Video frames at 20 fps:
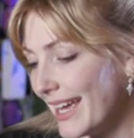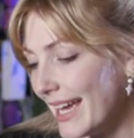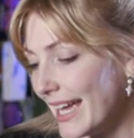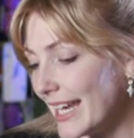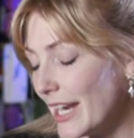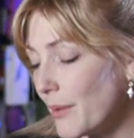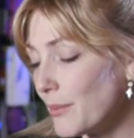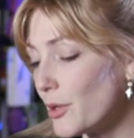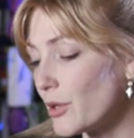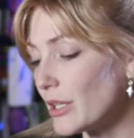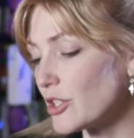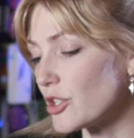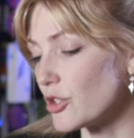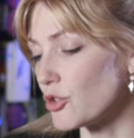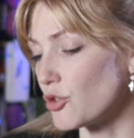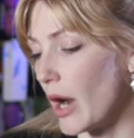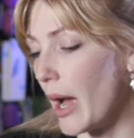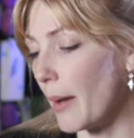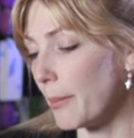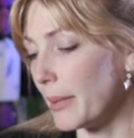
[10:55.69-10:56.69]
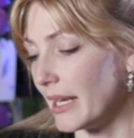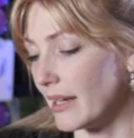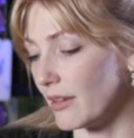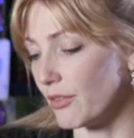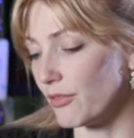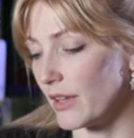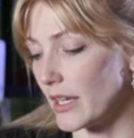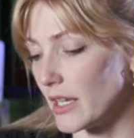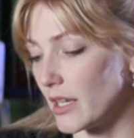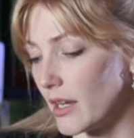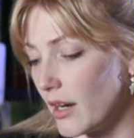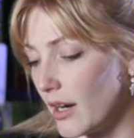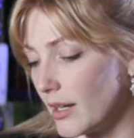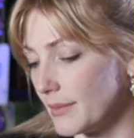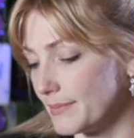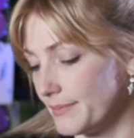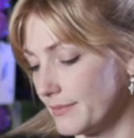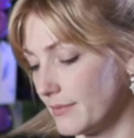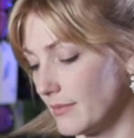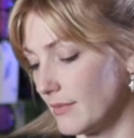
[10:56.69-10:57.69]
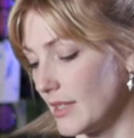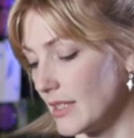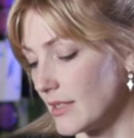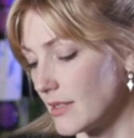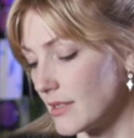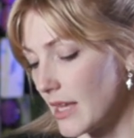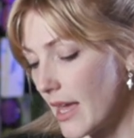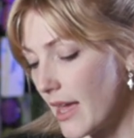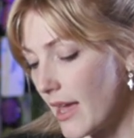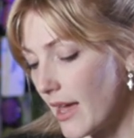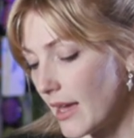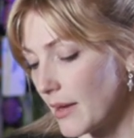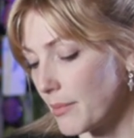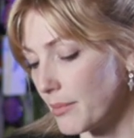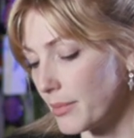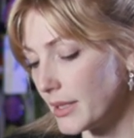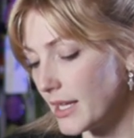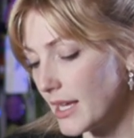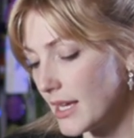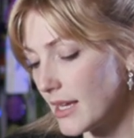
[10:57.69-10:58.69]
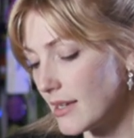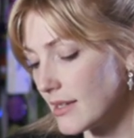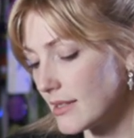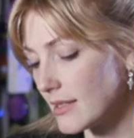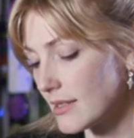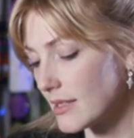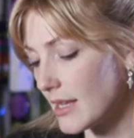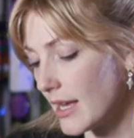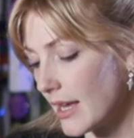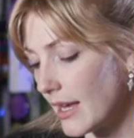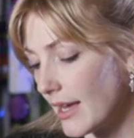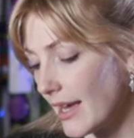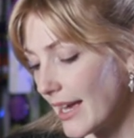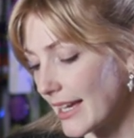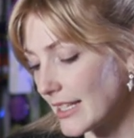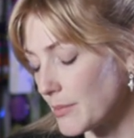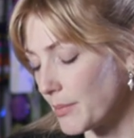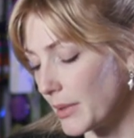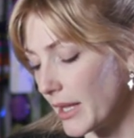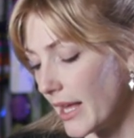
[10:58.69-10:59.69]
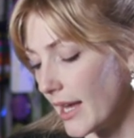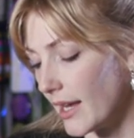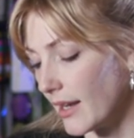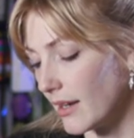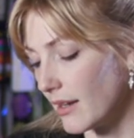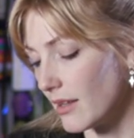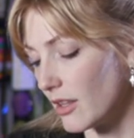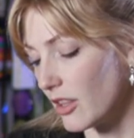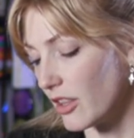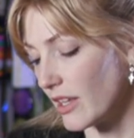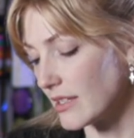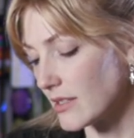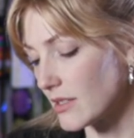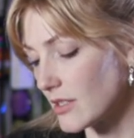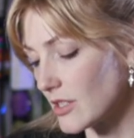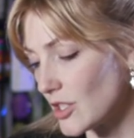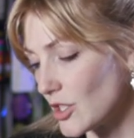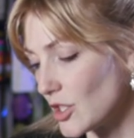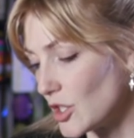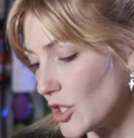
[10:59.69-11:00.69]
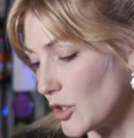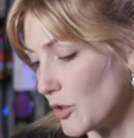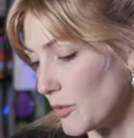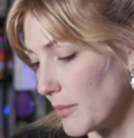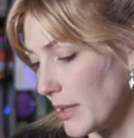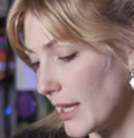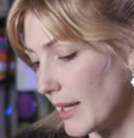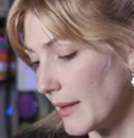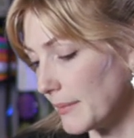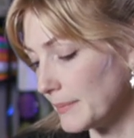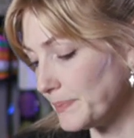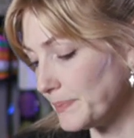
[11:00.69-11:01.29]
and now I'm going to drop in a figure and say, please explain this to me.